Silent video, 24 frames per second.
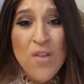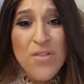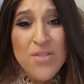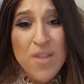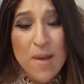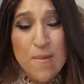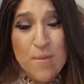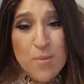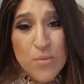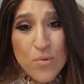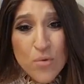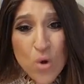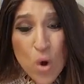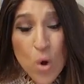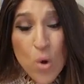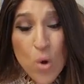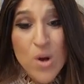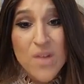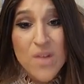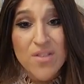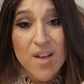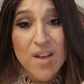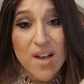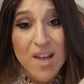that
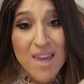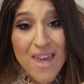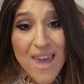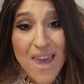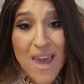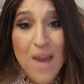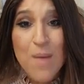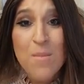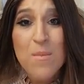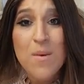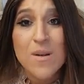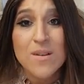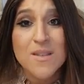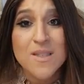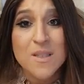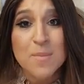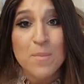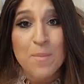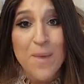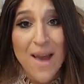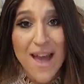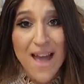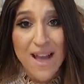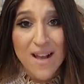broke the camel's
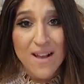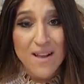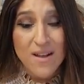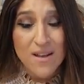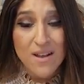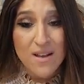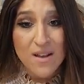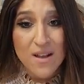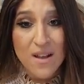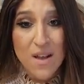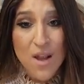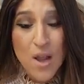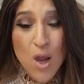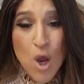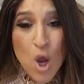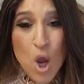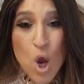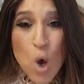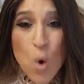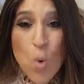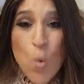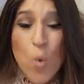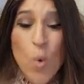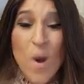back
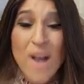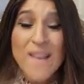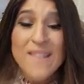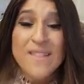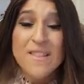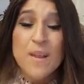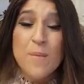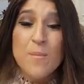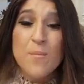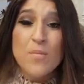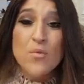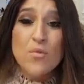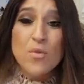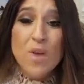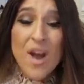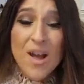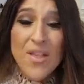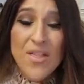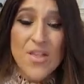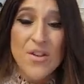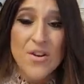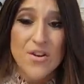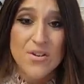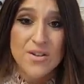when the
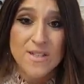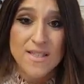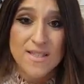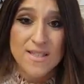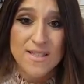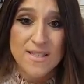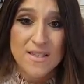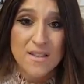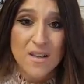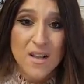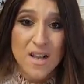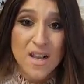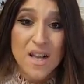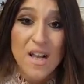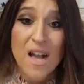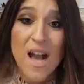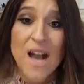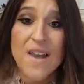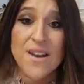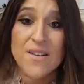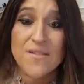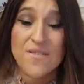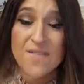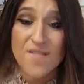brothers
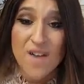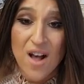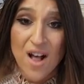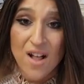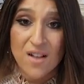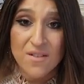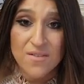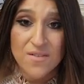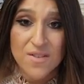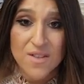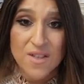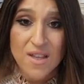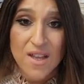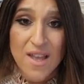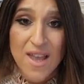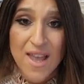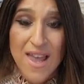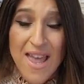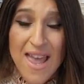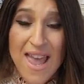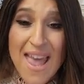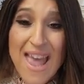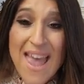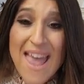got involved.
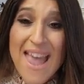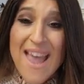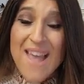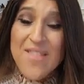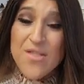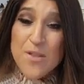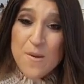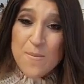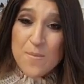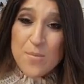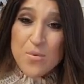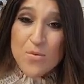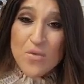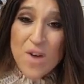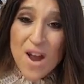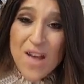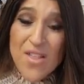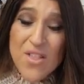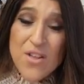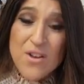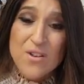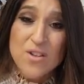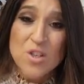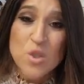And the
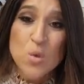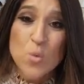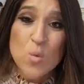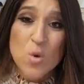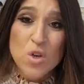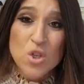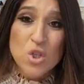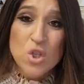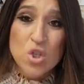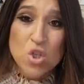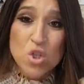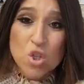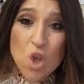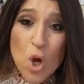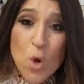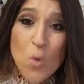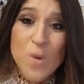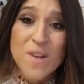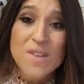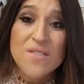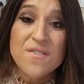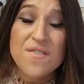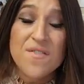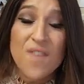brothers were
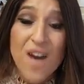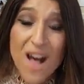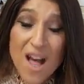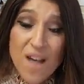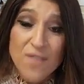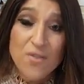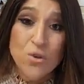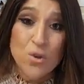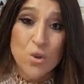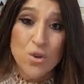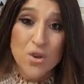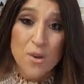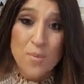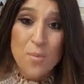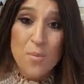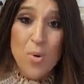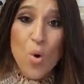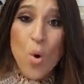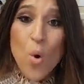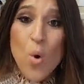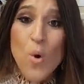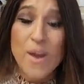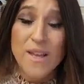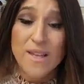so involved to the
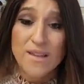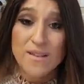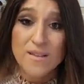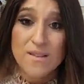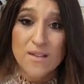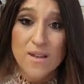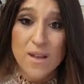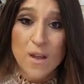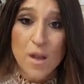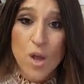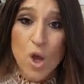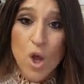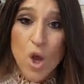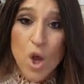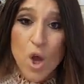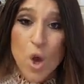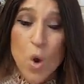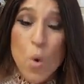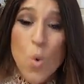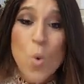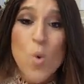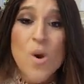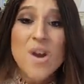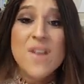point
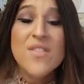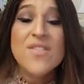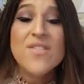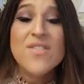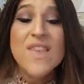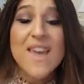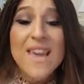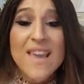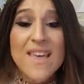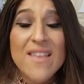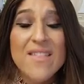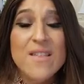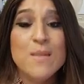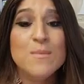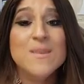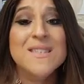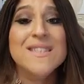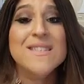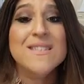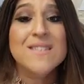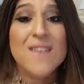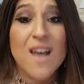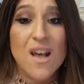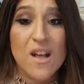where they
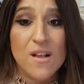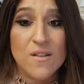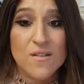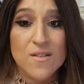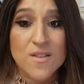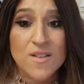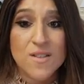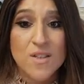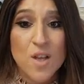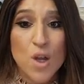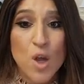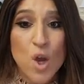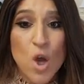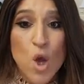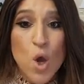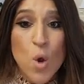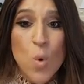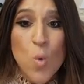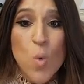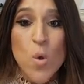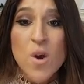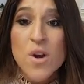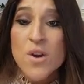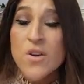themselves
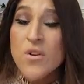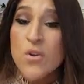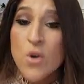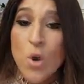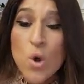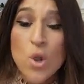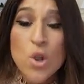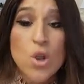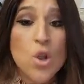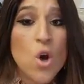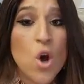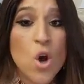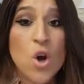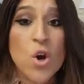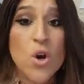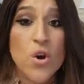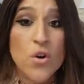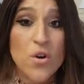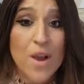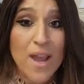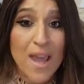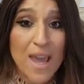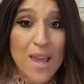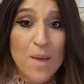were no
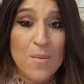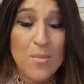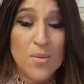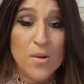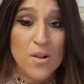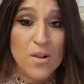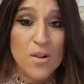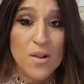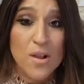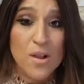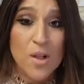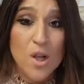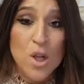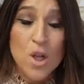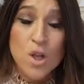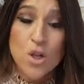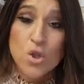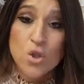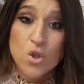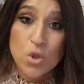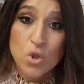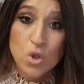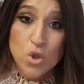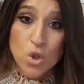longer able
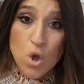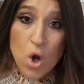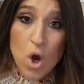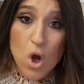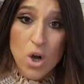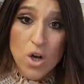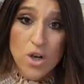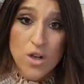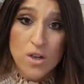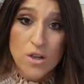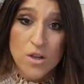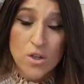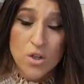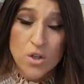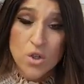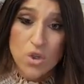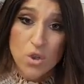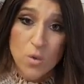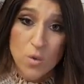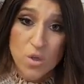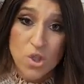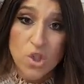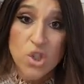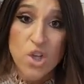to talk
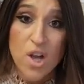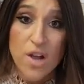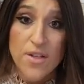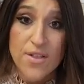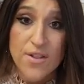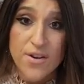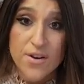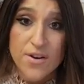to each other.